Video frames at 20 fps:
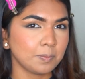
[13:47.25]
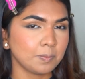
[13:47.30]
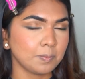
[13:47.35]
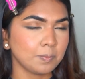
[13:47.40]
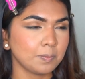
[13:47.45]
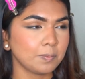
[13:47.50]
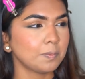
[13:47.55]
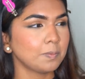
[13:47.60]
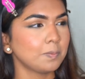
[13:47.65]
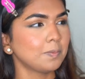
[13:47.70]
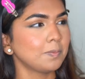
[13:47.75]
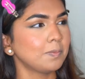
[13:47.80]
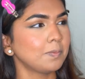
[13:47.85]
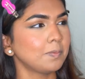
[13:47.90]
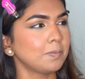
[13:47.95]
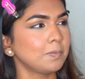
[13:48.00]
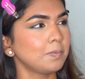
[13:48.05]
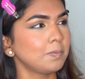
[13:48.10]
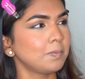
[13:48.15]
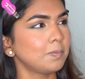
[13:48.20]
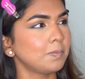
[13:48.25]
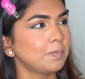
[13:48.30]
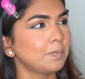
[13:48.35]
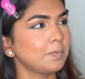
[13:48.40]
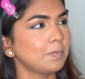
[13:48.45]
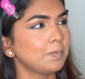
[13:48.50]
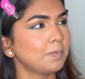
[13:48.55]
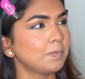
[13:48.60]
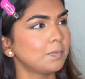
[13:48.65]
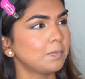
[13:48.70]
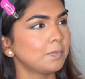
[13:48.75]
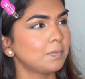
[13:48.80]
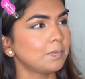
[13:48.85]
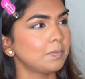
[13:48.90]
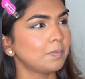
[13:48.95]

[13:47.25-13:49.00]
(silence)